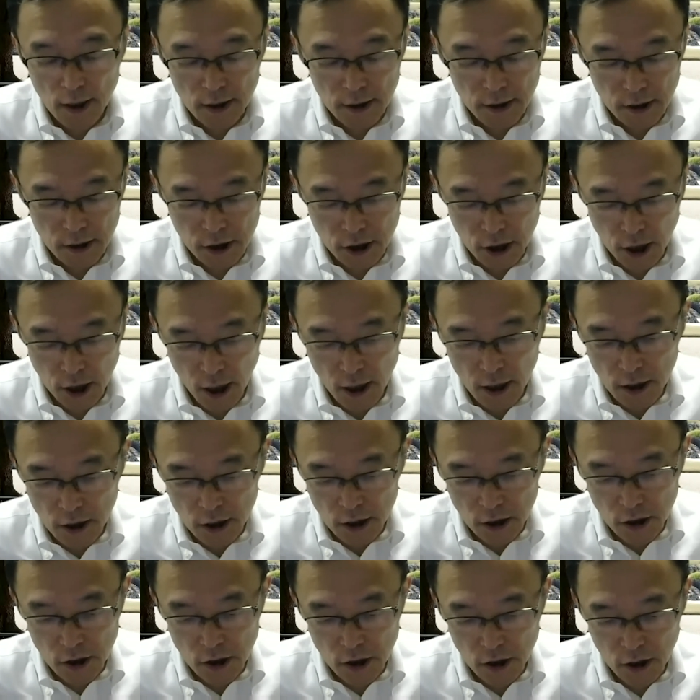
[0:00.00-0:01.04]

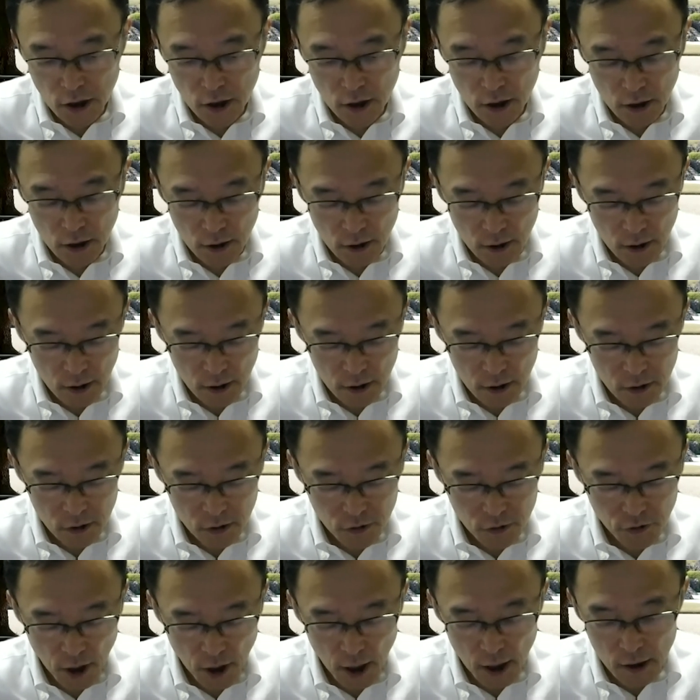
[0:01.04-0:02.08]
change the
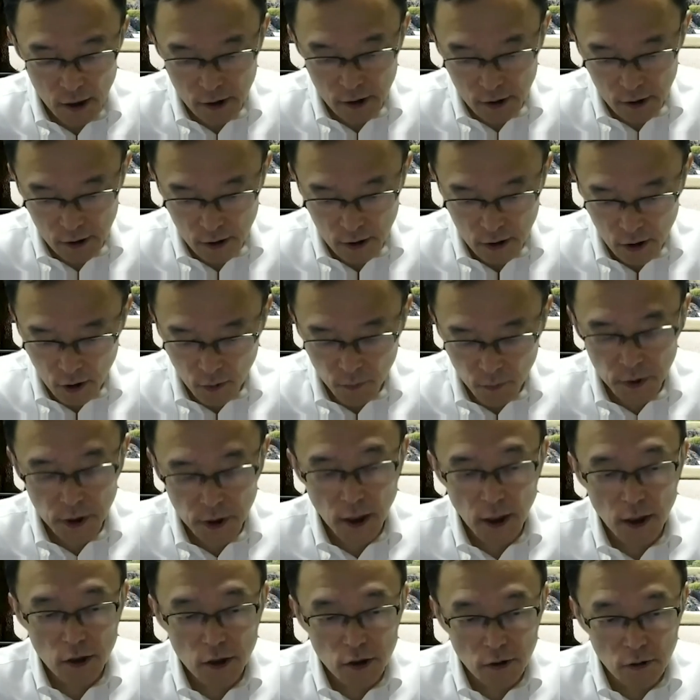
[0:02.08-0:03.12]
drug
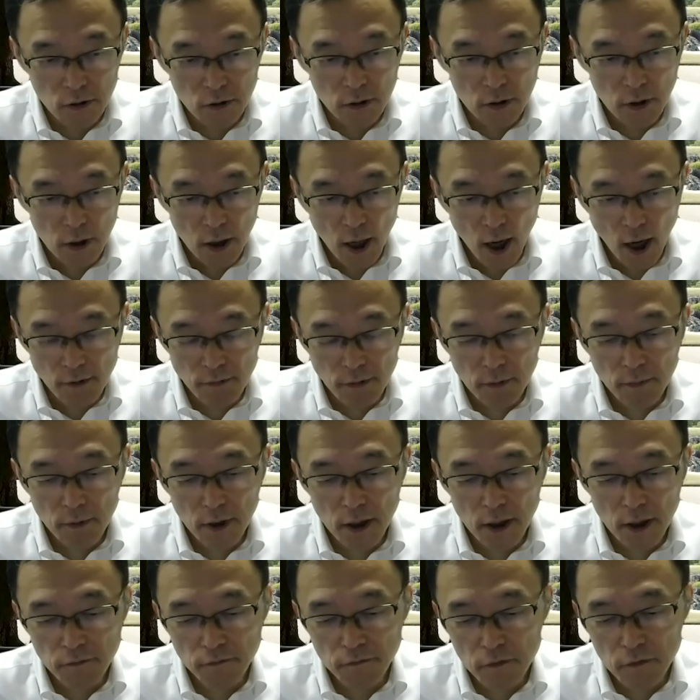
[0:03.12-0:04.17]
combination. However,
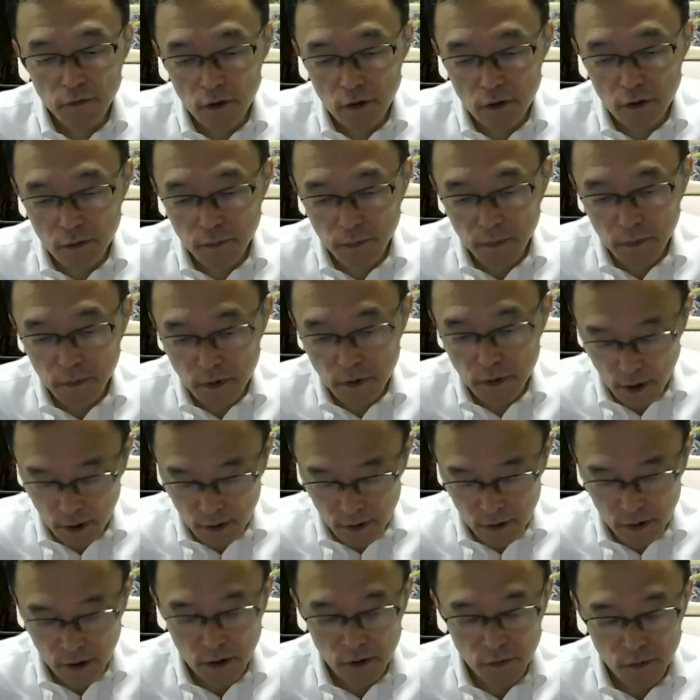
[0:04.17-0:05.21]
if not
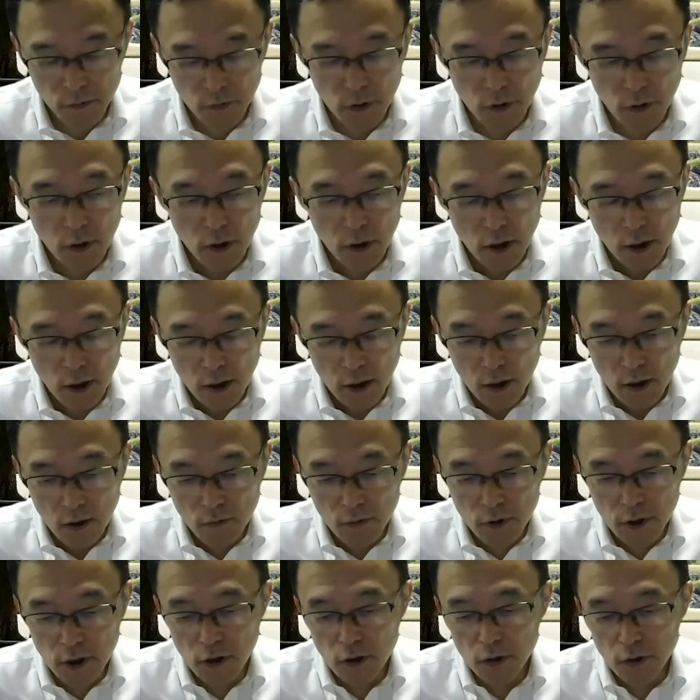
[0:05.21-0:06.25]
successful, we
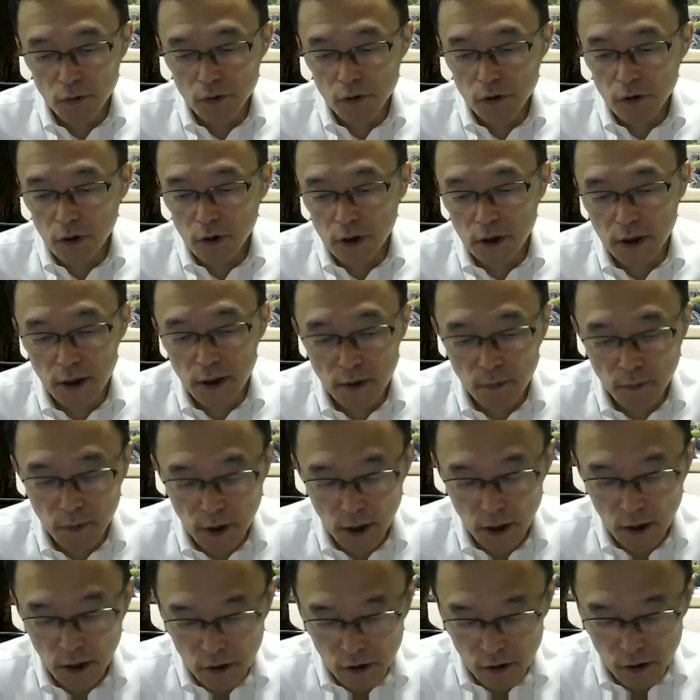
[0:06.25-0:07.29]
use the
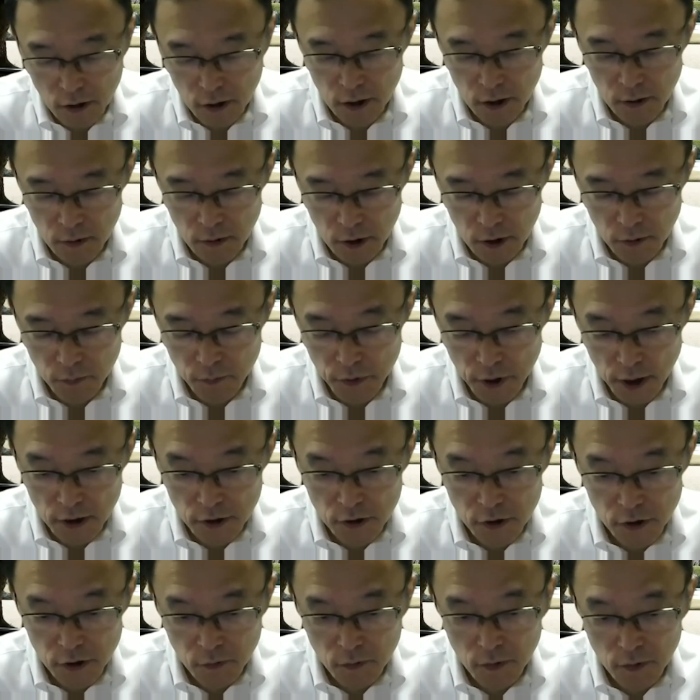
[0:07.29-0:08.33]
DBS, deep brain
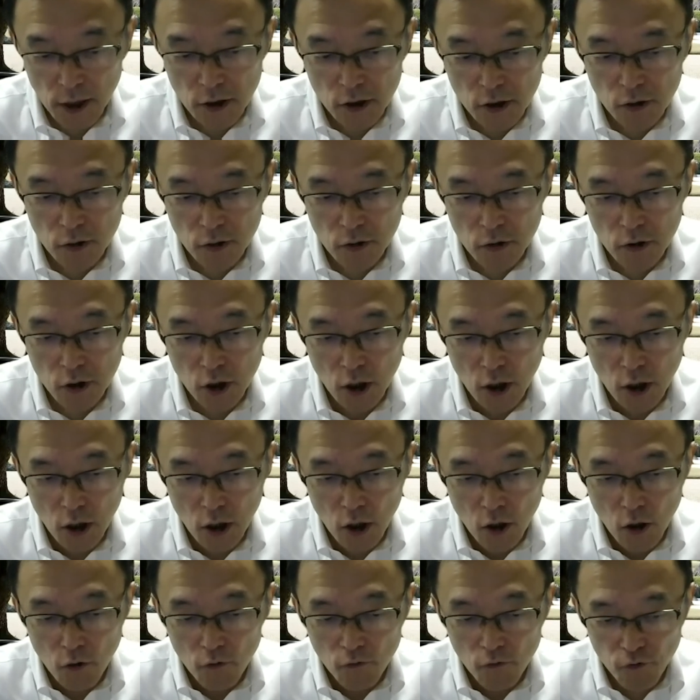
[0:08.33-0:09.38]
stimulation,
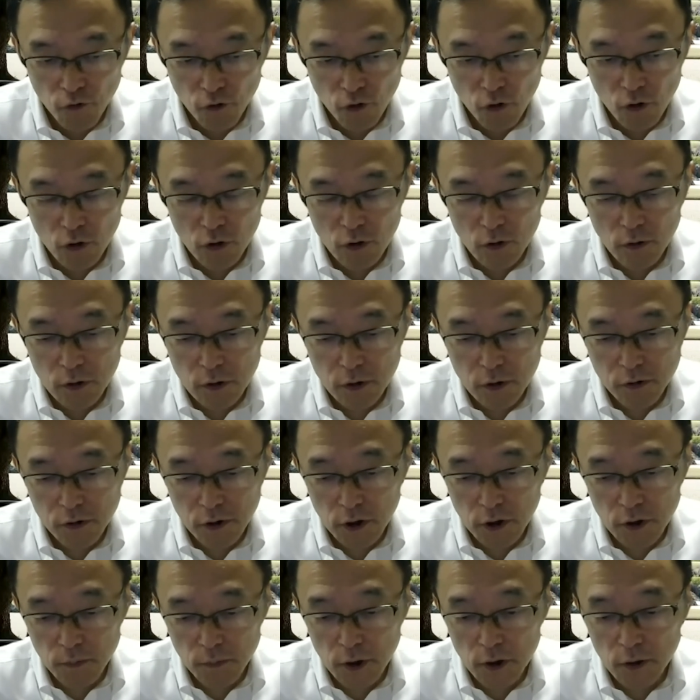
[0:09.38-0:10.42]
for
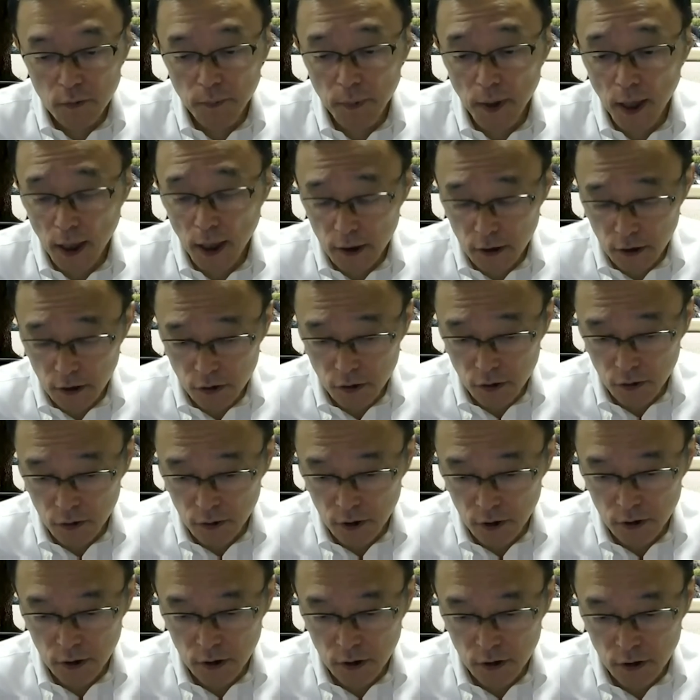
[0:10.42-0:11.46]
treatment of Parkinson's
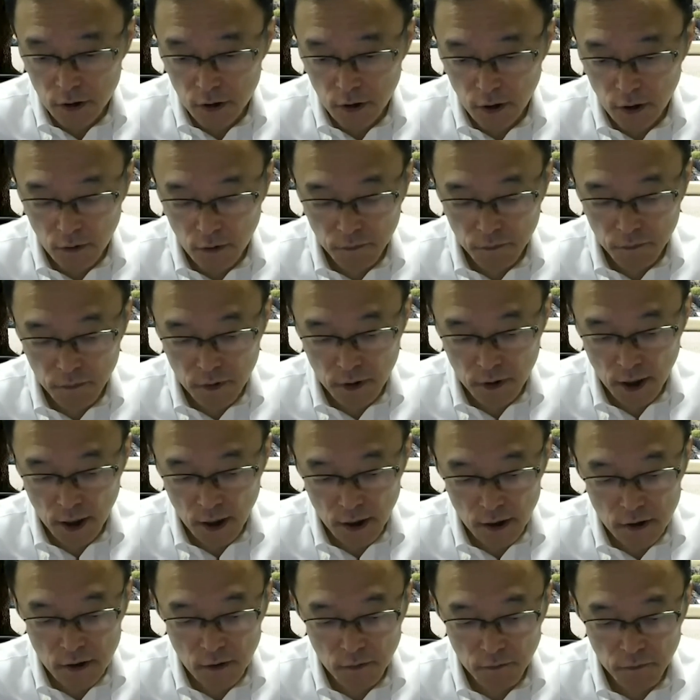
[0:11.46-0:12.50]
disease. If that
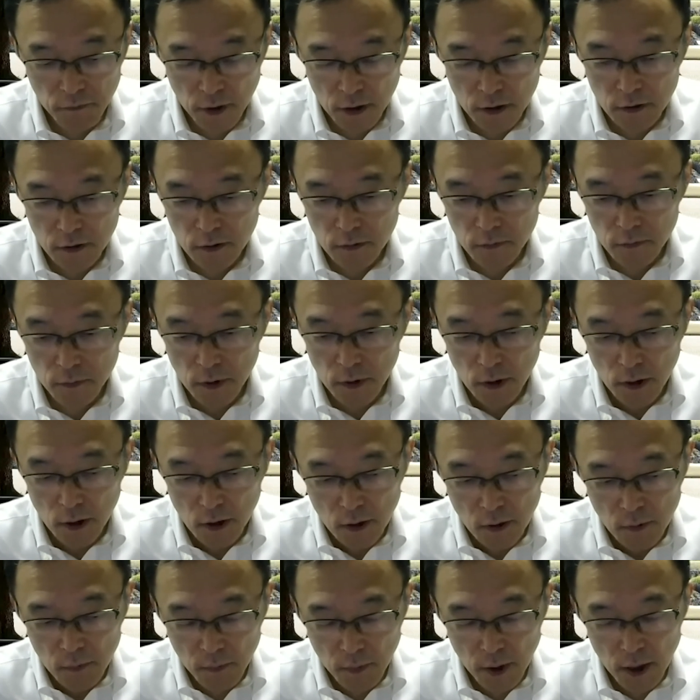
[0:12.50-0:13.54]
is effective,
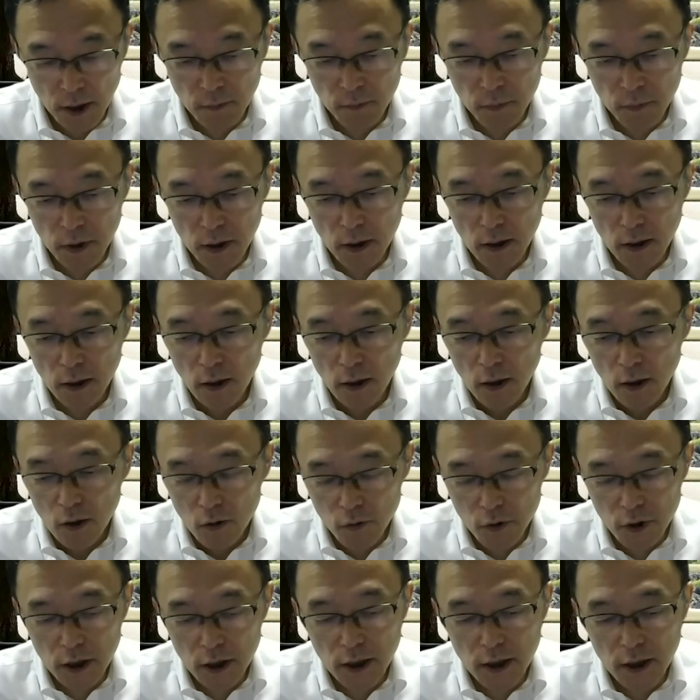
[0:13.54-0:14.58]
maybe
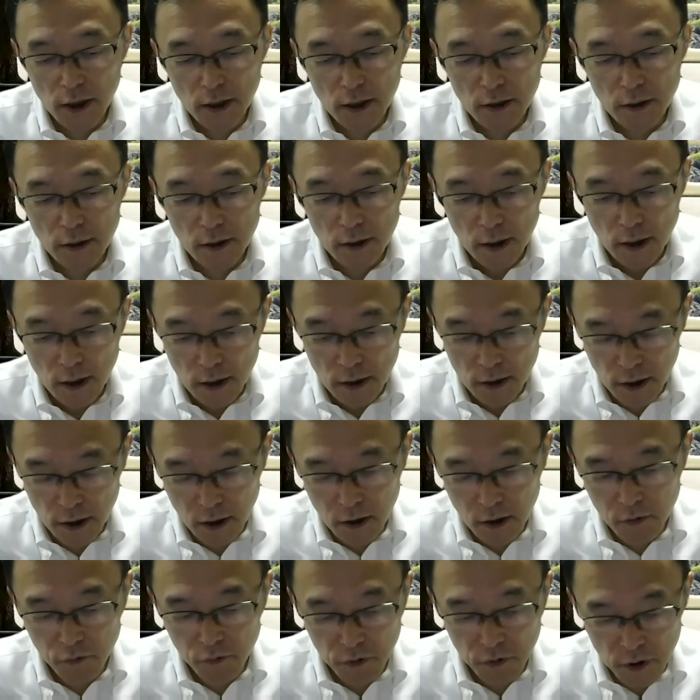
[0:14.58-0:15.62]
we can
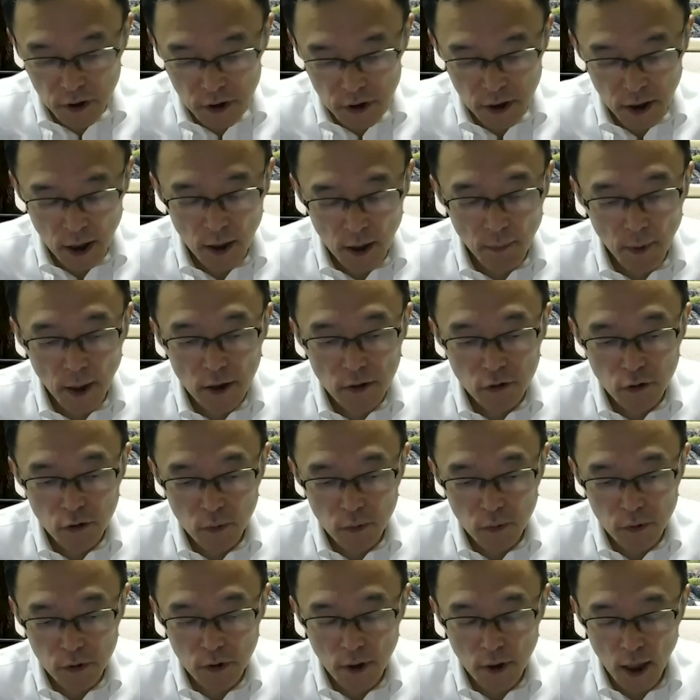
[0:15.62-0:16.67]
decrease the amount of
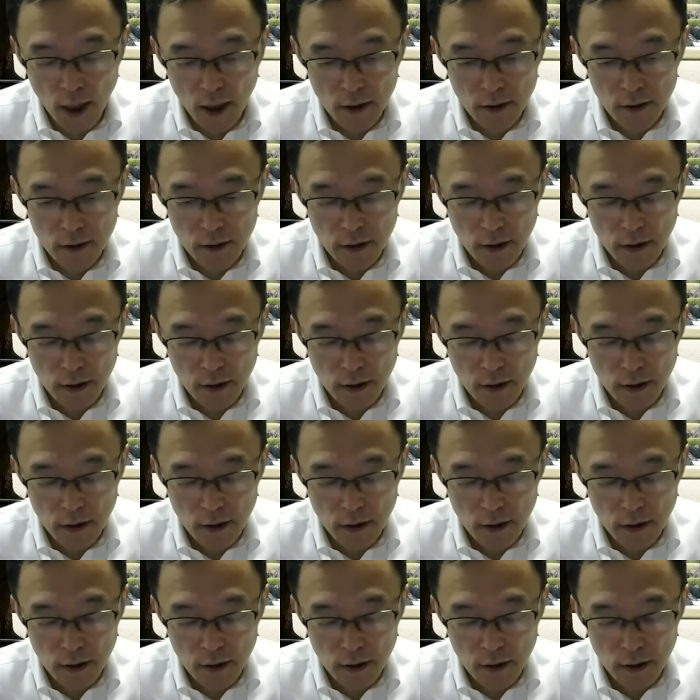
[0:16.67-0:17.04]
drug.